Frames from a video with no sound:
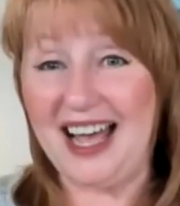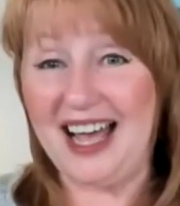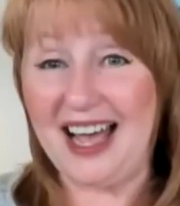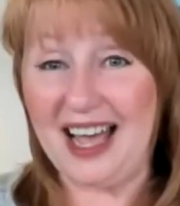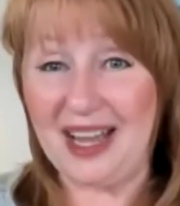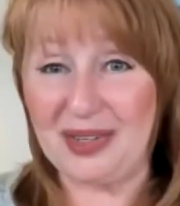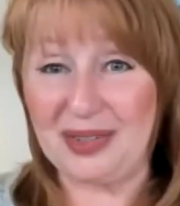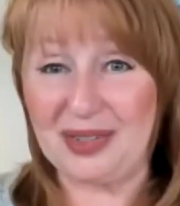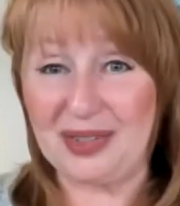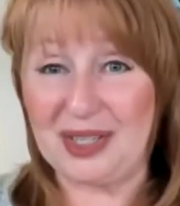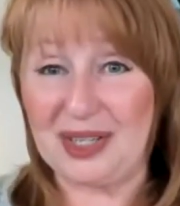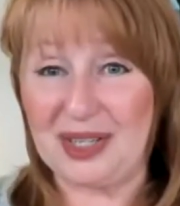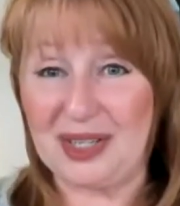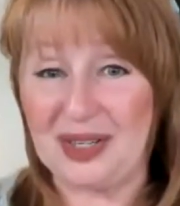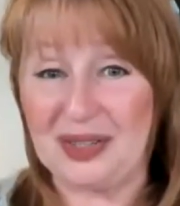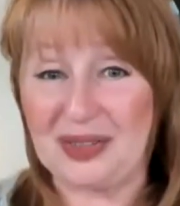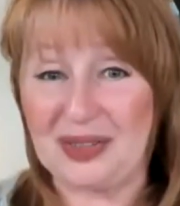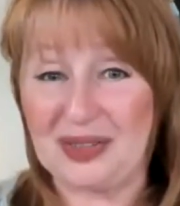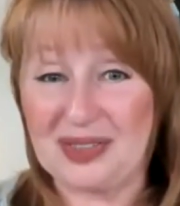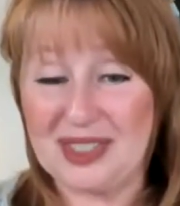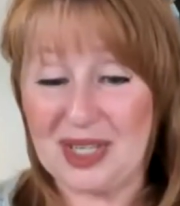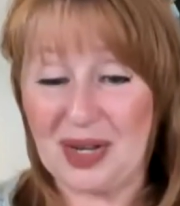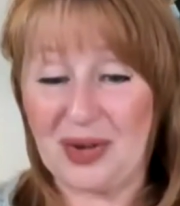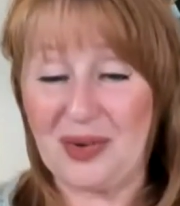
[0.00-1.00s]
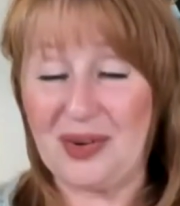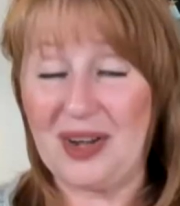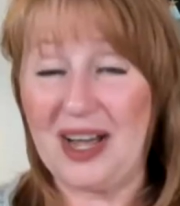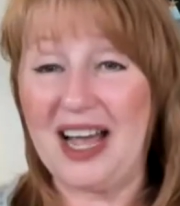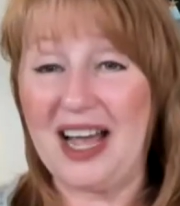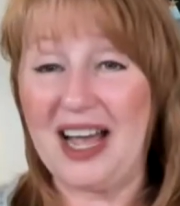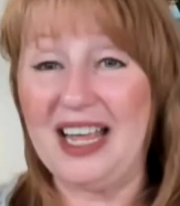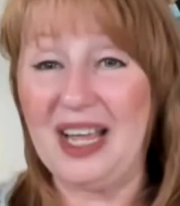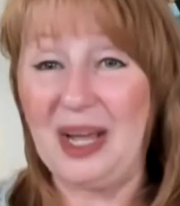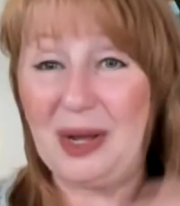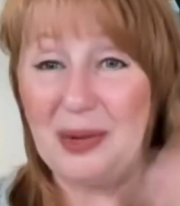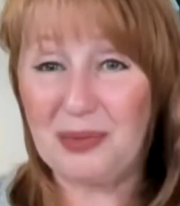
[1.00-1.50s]
I don't know. So
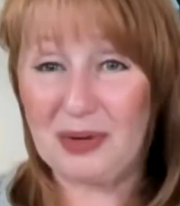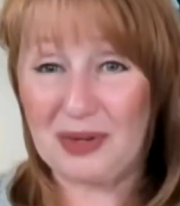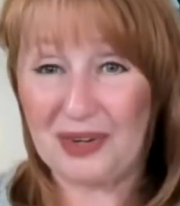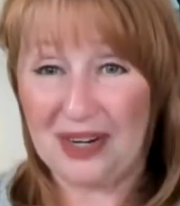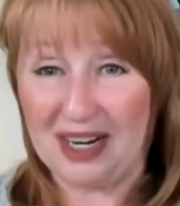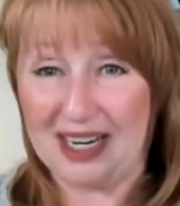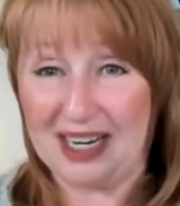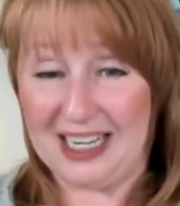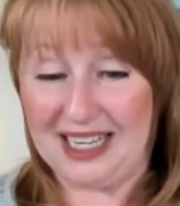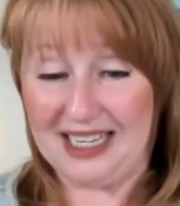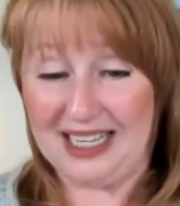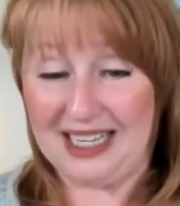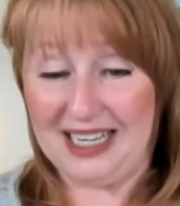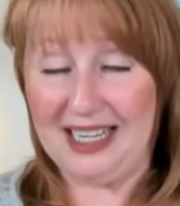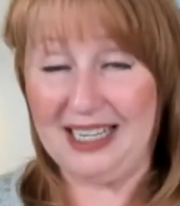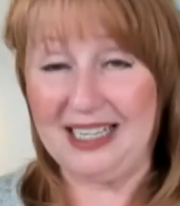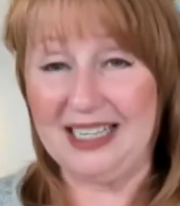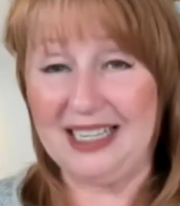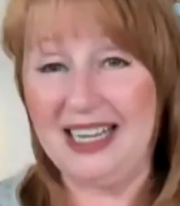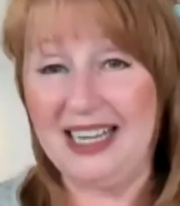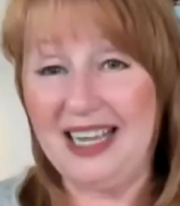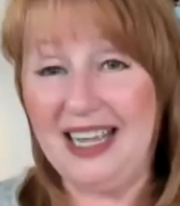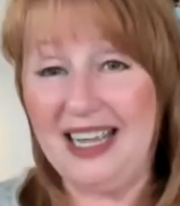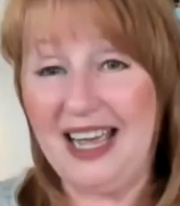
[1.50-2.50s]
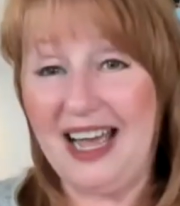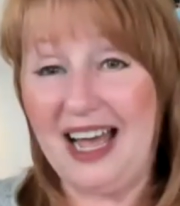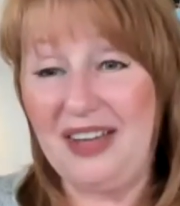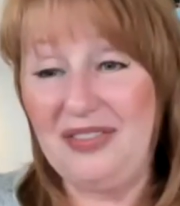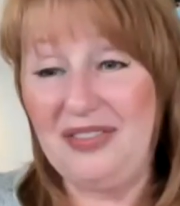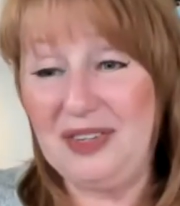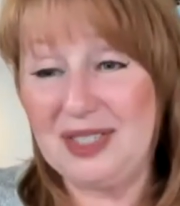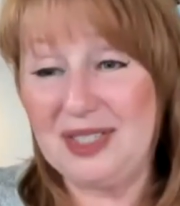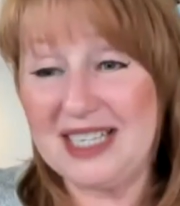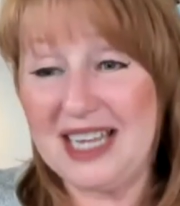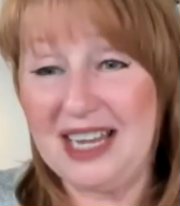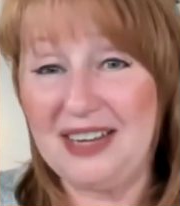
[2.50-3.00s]
I upgraded and I
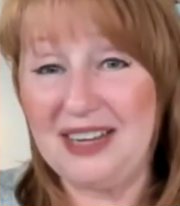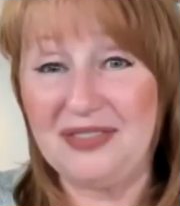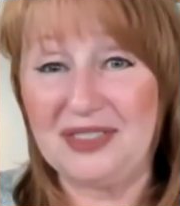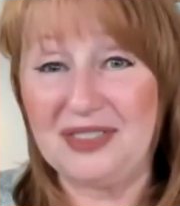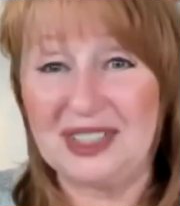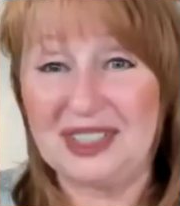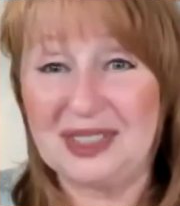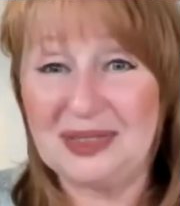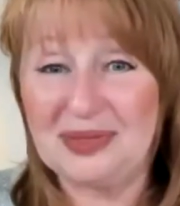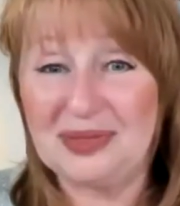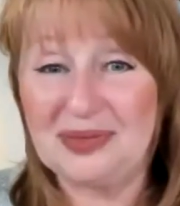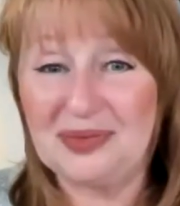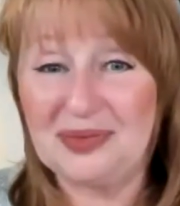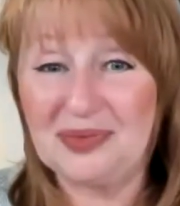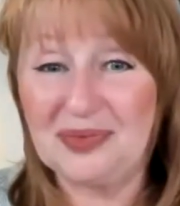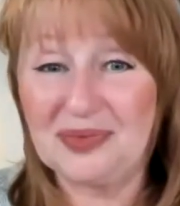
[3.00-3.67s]
feel safer.